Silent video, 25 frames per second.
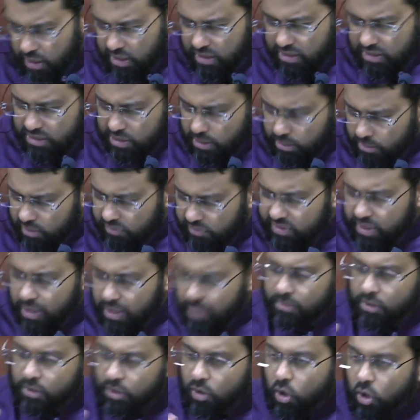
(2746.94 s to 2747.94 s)
some of
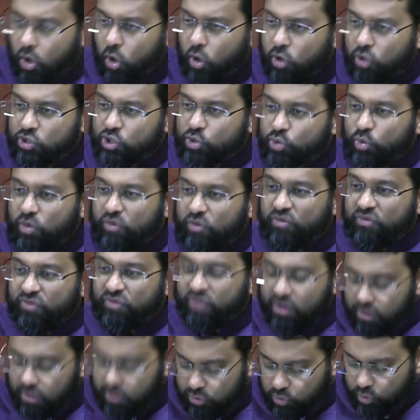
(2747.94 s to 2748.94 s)
them, their hearts were
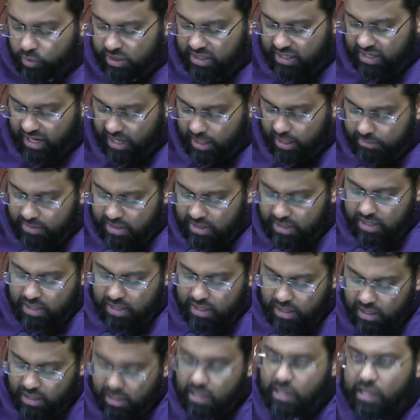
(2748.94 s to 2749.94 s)
filled with the
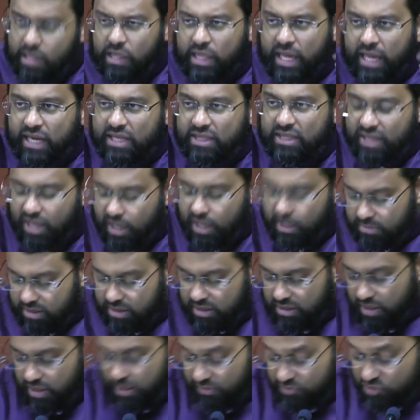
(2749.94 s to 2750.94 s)
hamiyya, like the
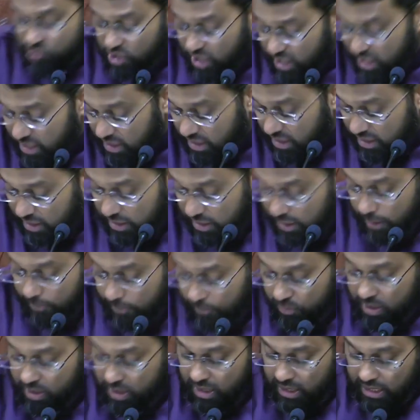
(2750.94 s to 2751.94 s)
hamiyya of jahiliyyah.
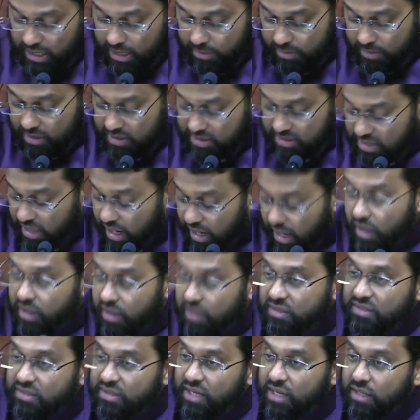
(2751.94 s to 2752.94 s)
Ibn Ishaq
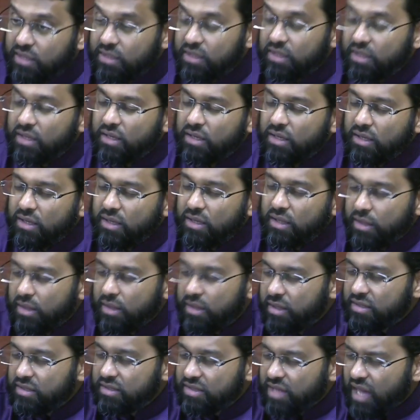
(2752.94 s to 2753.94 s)
said,
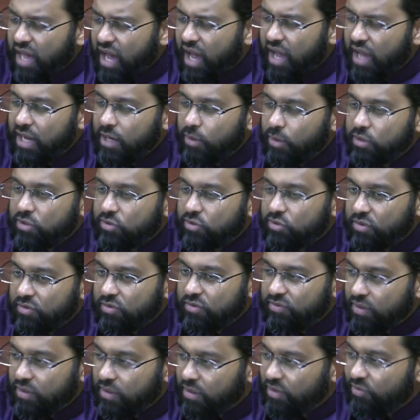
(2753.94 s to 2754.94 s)
this ayah was
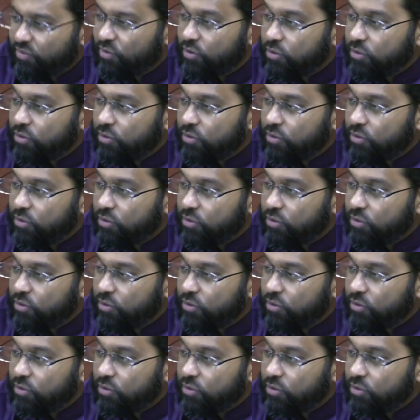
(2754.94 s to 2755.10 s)
revealed for